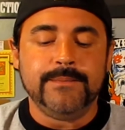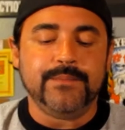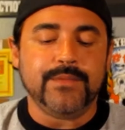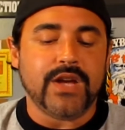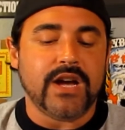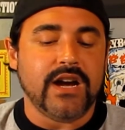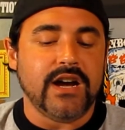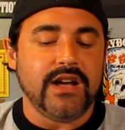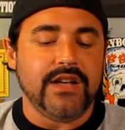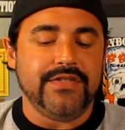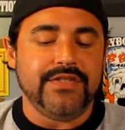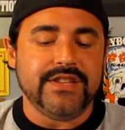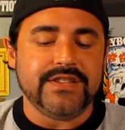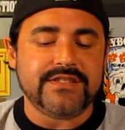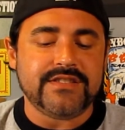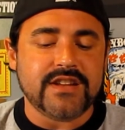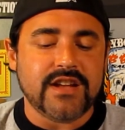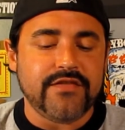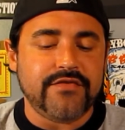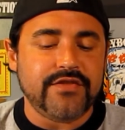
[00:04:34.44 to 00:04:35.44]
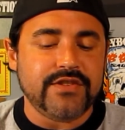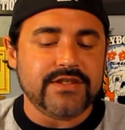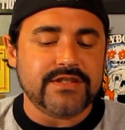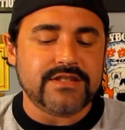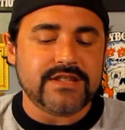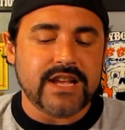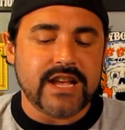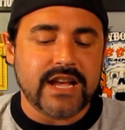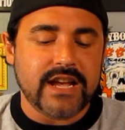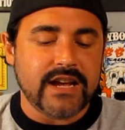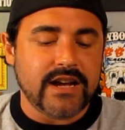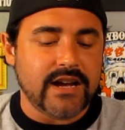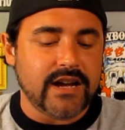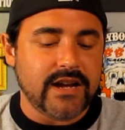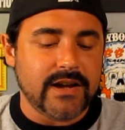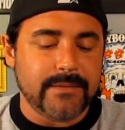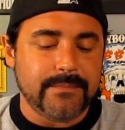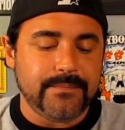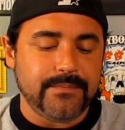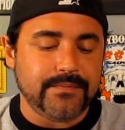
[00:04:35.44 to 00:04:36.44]
And this stuff is
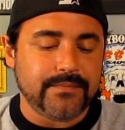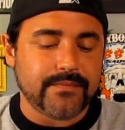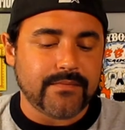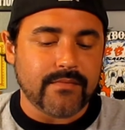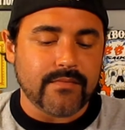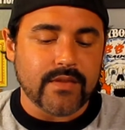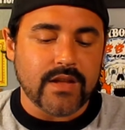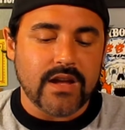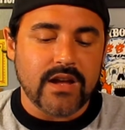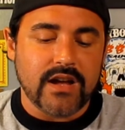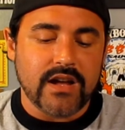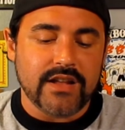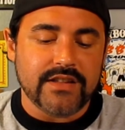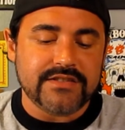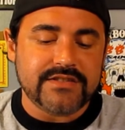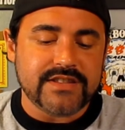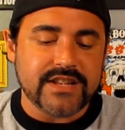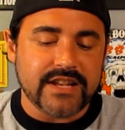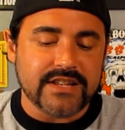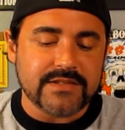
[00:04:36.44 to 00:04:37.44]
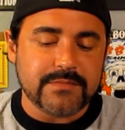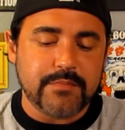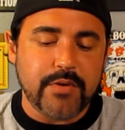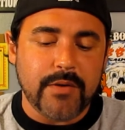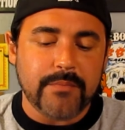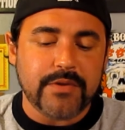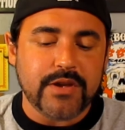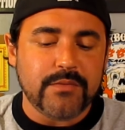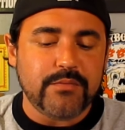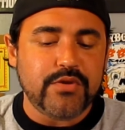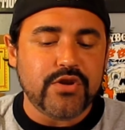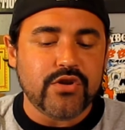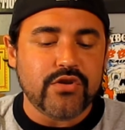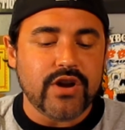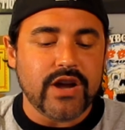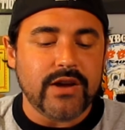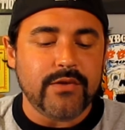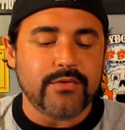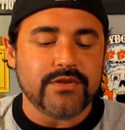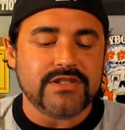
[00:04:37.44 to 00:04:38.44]
it's pumpkin
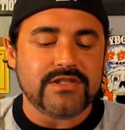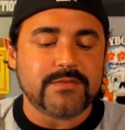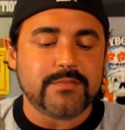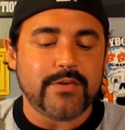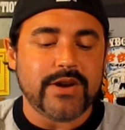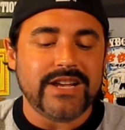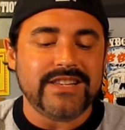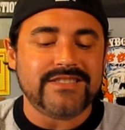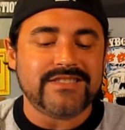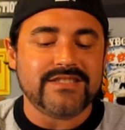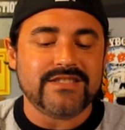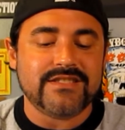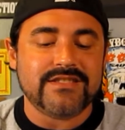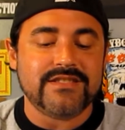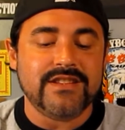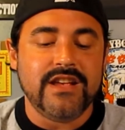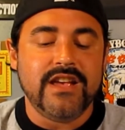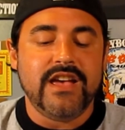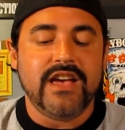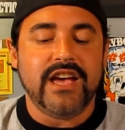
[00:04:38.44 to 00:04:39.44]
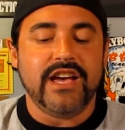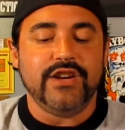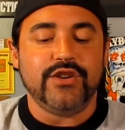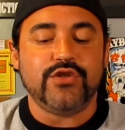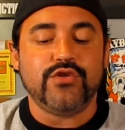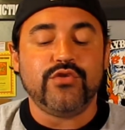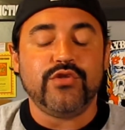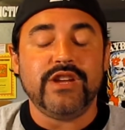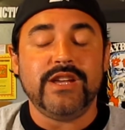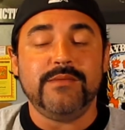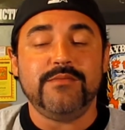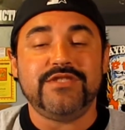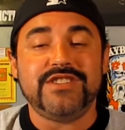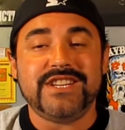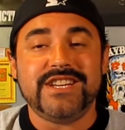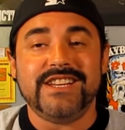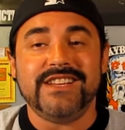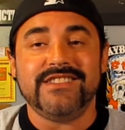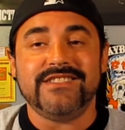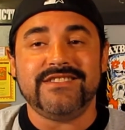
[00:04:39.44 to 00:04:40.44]
puree with spices and cream
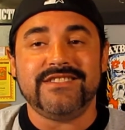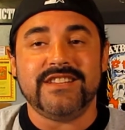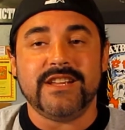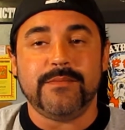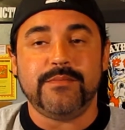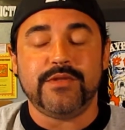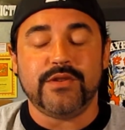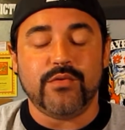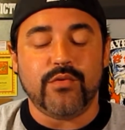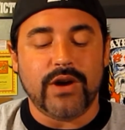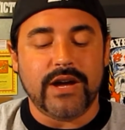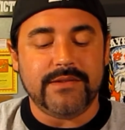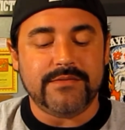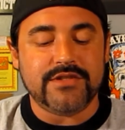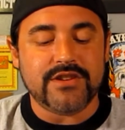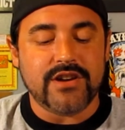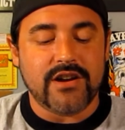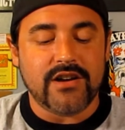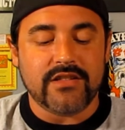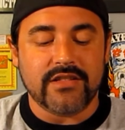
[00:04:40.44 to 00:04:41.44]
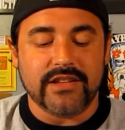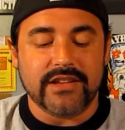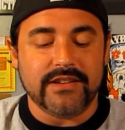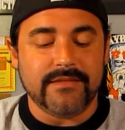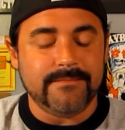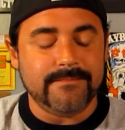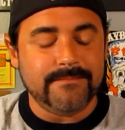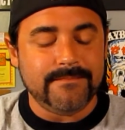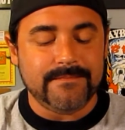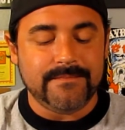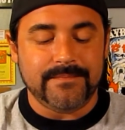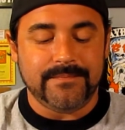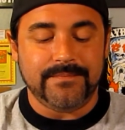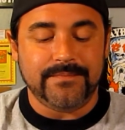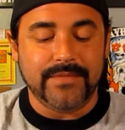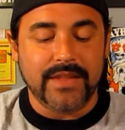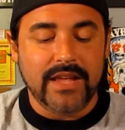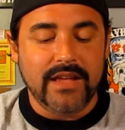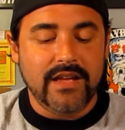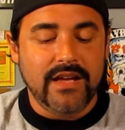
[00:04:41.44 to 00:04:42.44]
cheese dipped in white chocolate.
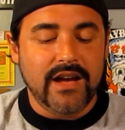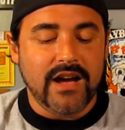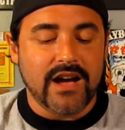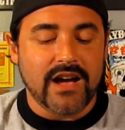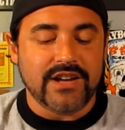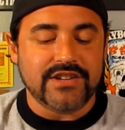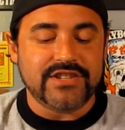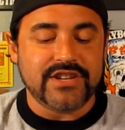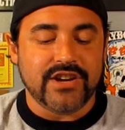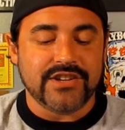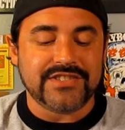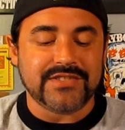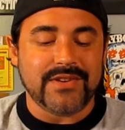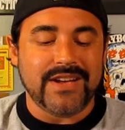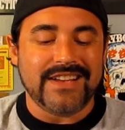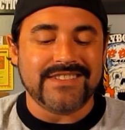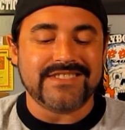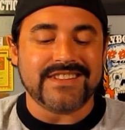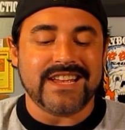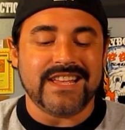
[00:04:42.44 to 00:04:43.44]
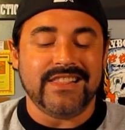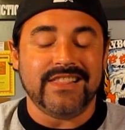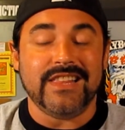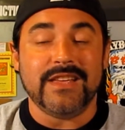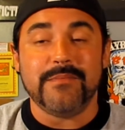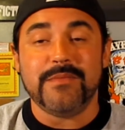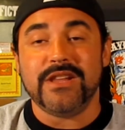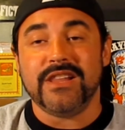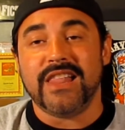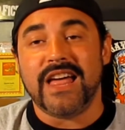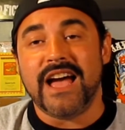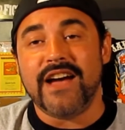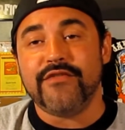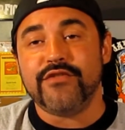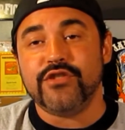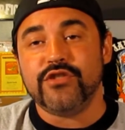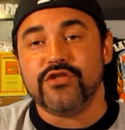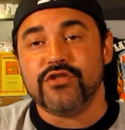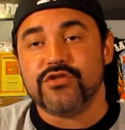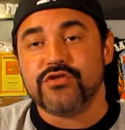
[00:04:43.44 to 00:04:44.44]
She also has a lemon
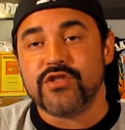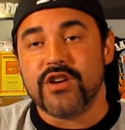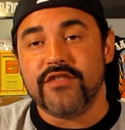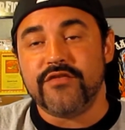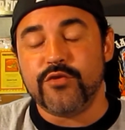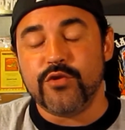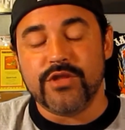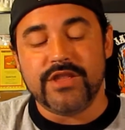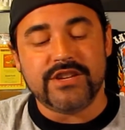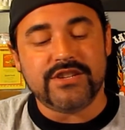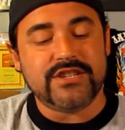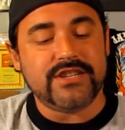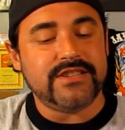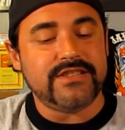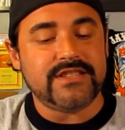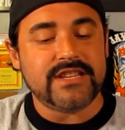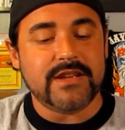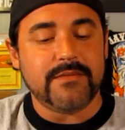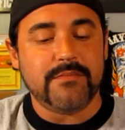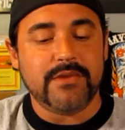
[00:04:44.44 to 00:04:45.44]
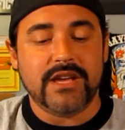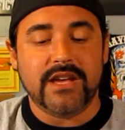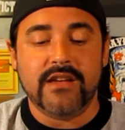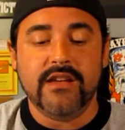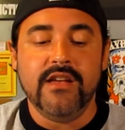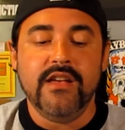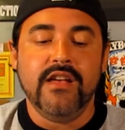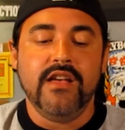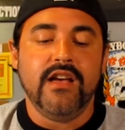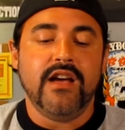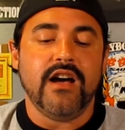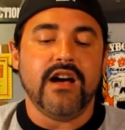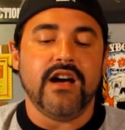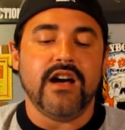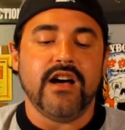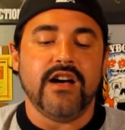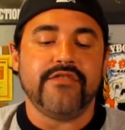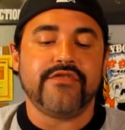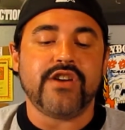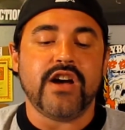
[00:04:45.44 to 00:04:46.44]
lavender truffle that she sent me.
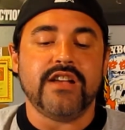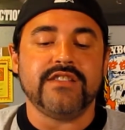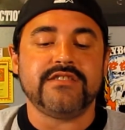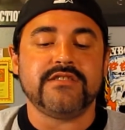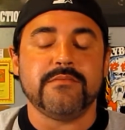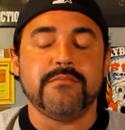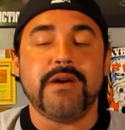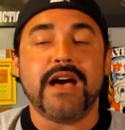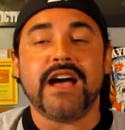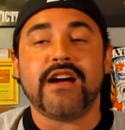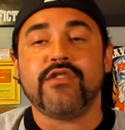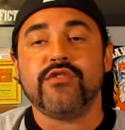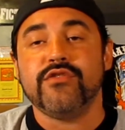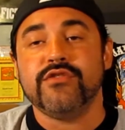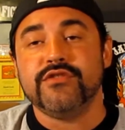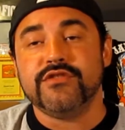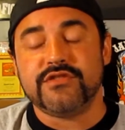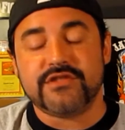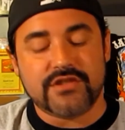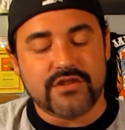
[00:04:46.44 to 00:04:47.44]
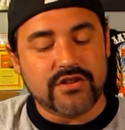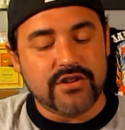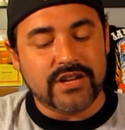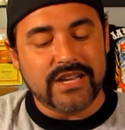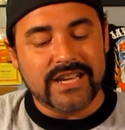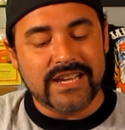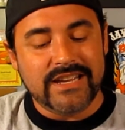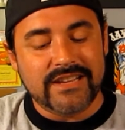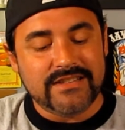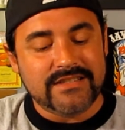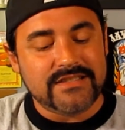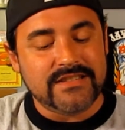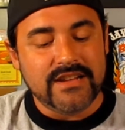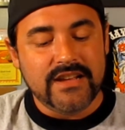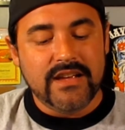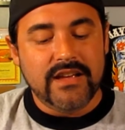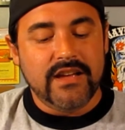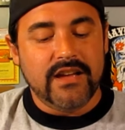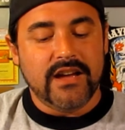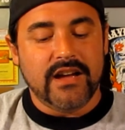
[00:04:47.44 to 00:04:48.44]
I've got some macarons cookies,
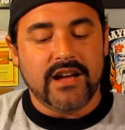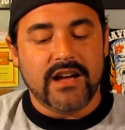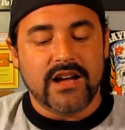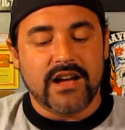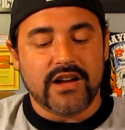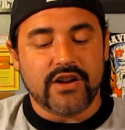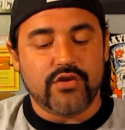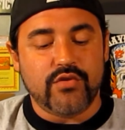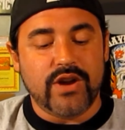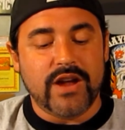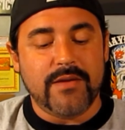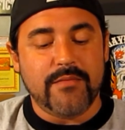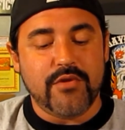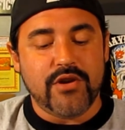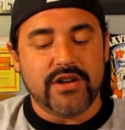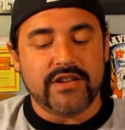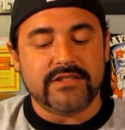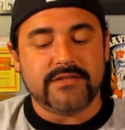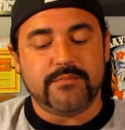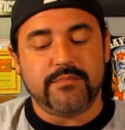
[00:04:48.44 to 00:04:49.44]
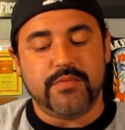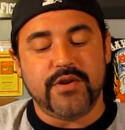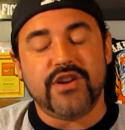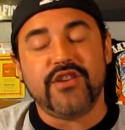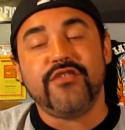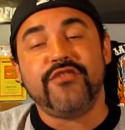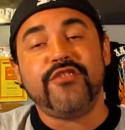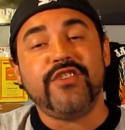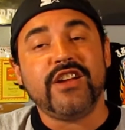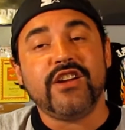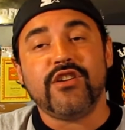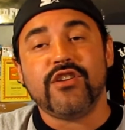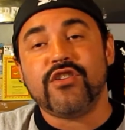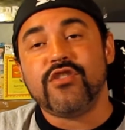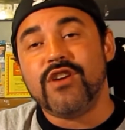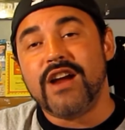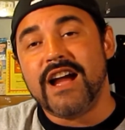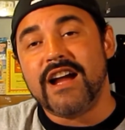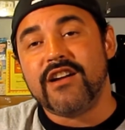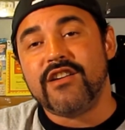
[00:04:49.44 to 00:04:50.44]
grandma's butterfinger
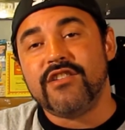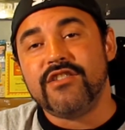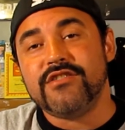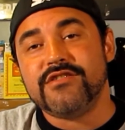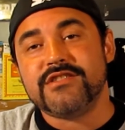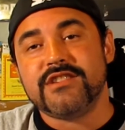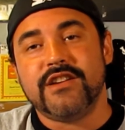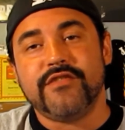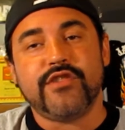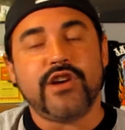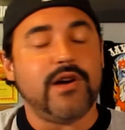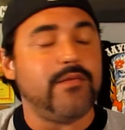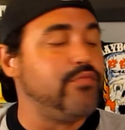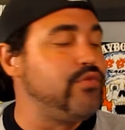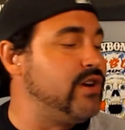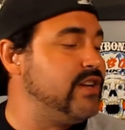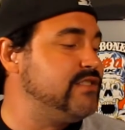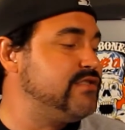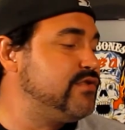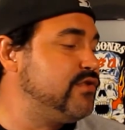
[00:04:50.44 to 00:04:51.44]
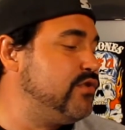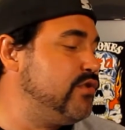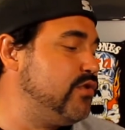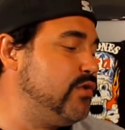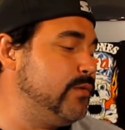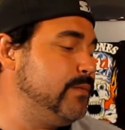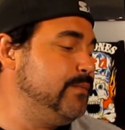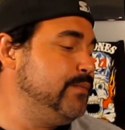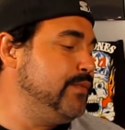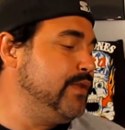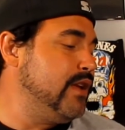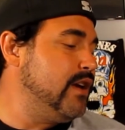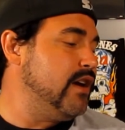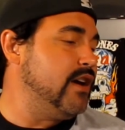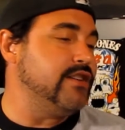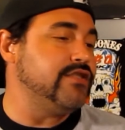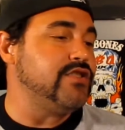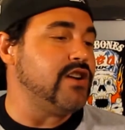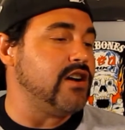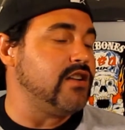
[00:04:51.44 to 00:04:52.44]
crackers, and I've got
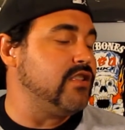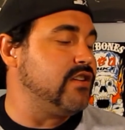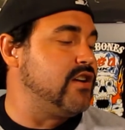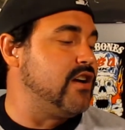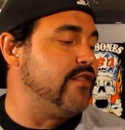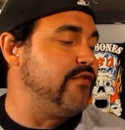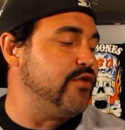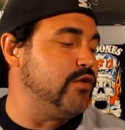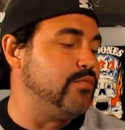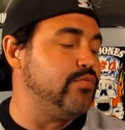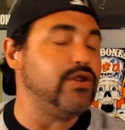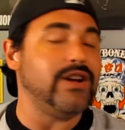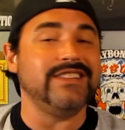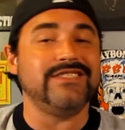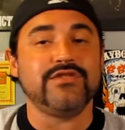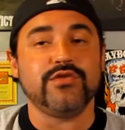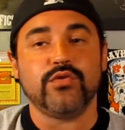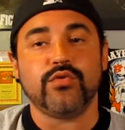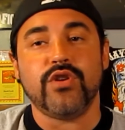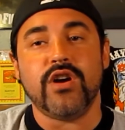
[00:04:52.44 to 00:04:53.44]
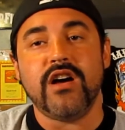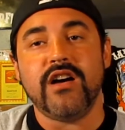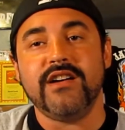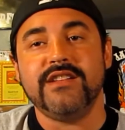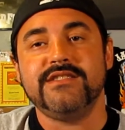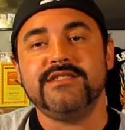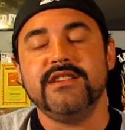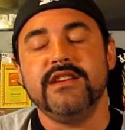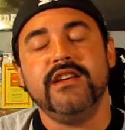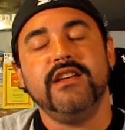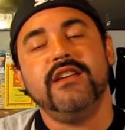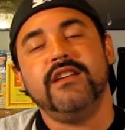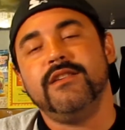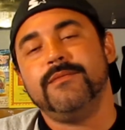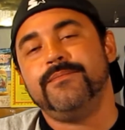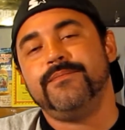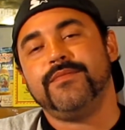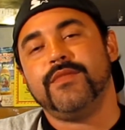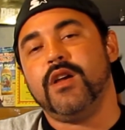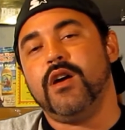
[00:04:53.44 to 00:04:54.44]
chocolate-covered pretzel rods.
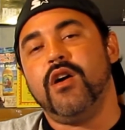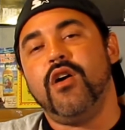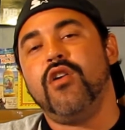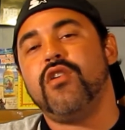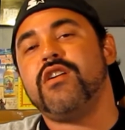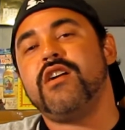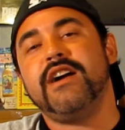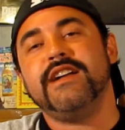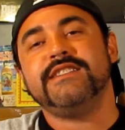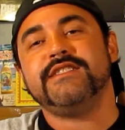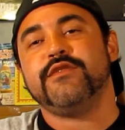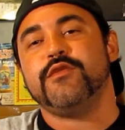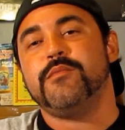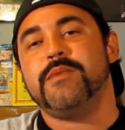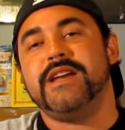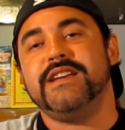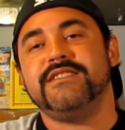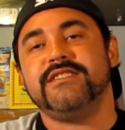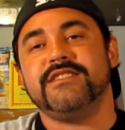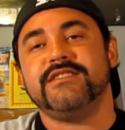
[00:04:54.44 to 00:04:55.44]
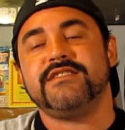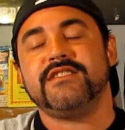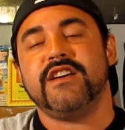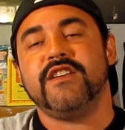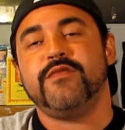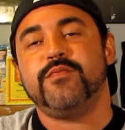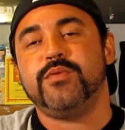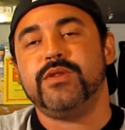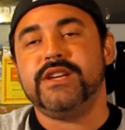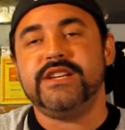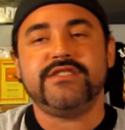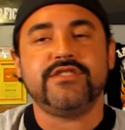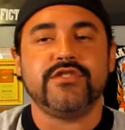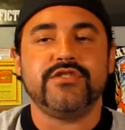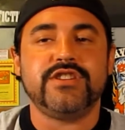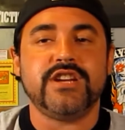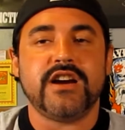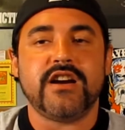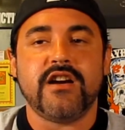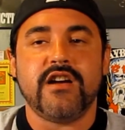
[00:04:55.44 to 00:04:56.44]
All kinds of amazing stuff. Please go
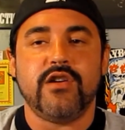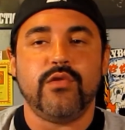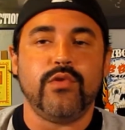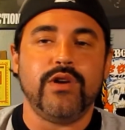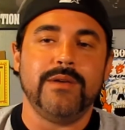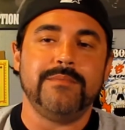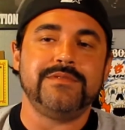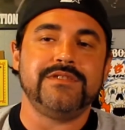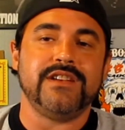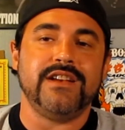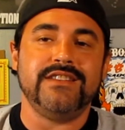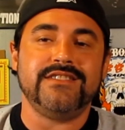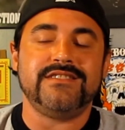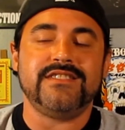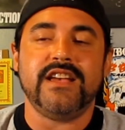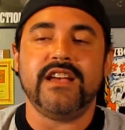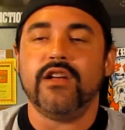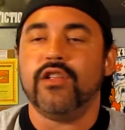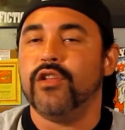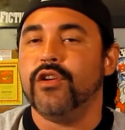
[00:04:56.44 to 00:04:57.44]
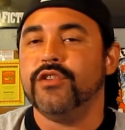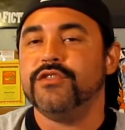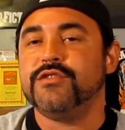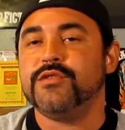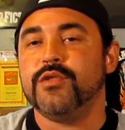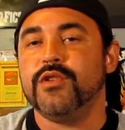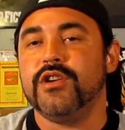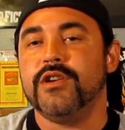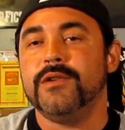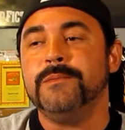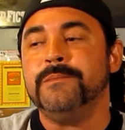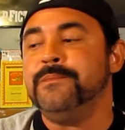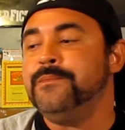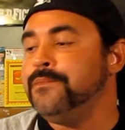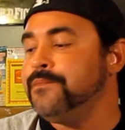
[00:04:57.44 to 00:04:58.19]
check out her website. Say hello to her.